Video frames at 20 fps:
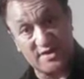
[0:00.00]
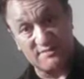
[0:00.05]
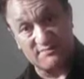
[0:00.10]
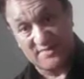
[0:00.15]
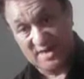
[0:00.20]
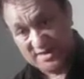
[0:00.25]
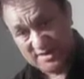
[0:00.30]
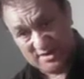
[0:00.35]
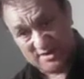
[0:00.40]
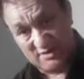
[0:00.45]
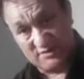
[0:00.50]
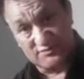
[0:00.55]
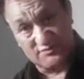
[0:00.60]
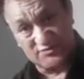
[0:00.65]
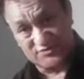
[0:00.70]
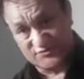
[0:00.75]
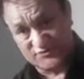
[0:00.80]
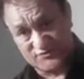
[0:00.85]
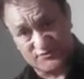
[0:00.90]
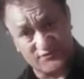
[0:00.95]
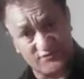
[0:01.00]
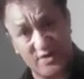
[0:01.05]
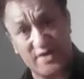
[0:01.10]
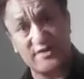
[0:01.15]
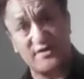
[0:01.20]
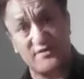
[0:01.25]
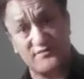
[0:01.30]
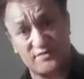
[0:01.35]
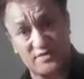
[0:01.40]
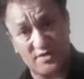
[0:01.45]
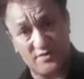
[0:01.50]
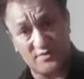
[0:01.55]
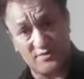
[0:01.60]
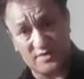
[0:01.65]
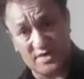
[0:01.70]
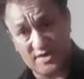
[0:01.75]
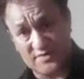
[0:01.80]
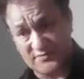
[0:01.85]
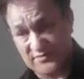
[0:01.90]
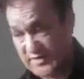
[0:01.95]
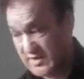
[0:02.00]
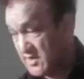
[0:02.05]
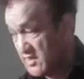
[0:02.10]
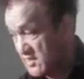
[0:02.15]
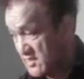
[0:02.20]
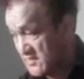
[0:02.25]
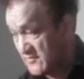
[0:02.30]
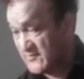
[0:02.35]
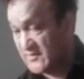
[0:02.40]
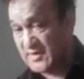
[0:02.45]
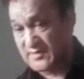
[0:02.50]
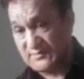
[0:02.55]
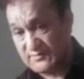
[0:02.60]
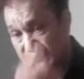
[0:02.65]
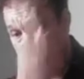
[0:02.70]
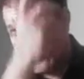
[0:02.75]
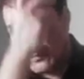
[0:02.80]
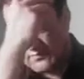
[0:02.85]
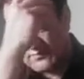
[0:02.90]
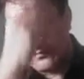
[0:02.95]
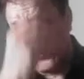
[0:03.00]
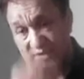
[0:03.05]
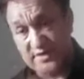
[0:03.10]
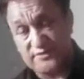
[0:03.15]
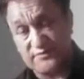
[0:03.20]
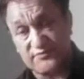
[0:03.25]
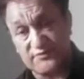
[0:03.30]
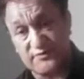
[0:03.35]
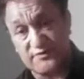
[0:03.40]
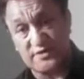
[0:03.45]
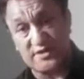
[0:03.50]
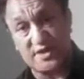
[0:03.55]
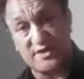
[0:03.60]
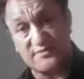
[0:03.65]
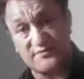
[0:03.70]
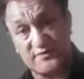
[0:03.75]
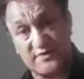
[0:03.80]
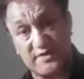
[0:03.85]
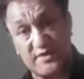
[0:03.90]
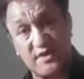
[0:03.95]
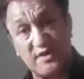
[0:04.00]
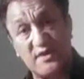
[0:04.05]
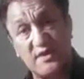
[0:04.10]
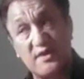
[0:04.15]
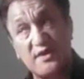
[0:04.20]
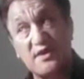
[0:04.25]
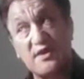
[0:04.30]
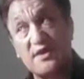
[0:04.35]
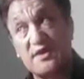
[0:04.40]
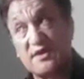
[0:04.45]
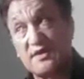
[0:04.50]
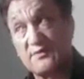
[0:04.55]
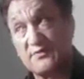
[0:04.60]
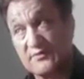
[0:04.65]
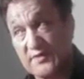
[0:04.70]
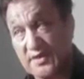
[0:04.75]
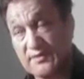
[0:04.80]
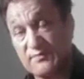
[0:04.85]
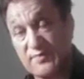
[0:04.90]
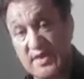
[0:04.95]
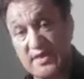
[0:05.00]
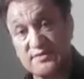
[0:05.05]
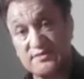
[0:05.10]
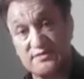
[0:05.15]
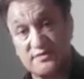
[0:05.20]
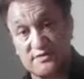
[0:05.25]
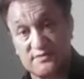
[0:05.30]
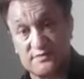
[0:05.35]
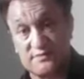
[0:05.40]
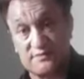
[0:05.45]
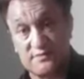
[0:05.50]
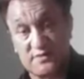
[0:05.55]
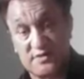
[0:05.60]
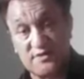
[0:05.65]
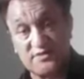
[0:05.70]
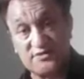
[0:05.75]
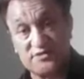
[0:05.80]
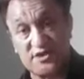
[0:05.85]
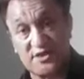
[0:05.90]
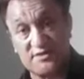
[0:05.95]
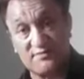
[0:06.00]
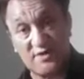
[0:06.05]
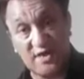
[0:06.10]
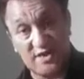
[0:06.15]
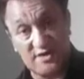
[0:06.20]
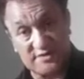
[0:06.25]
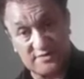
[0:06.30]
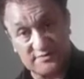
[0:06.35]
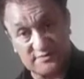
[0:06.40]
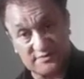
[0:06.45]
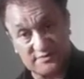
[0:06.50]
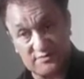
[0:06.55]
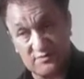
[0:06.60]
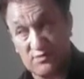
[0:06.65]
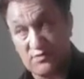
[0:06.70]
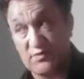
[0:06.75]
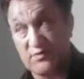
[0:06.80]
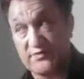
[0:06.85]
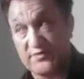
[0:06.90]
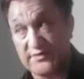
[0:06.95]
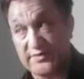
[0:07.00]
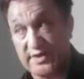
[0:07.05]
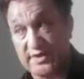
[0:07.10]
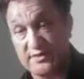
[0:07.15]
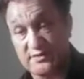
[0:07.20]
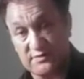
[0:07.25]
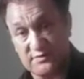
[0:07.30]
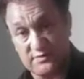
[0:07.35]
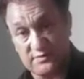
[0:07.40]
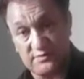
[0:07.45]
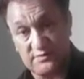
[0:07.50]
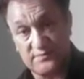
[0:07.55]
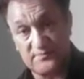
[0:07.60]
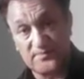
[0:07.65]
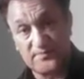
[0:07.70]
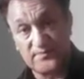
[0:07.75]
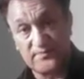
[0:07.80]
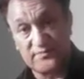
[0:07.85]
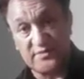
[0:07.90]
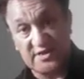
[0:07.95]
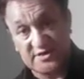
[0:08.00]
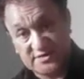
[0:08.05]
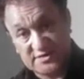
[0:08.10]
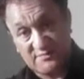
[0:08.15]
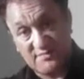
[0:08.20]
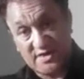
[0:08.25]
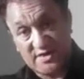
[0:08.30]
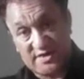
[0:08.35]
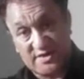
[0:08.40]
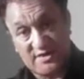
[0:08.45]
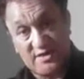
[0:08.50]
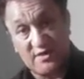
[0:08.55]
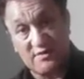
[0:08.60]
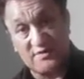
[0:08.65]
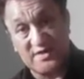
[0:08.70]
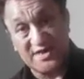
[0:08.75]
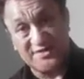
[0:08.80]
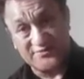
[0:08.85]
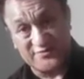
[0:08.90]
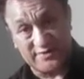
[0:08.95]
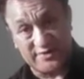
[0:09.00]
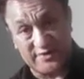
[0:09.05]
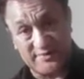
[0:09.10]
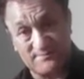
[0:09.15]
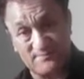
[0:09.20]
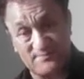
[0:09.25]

and Manukau, right over the whole country. I've got it all right through the country, right back to Chatham Islands or Reku. That's a Manukau country.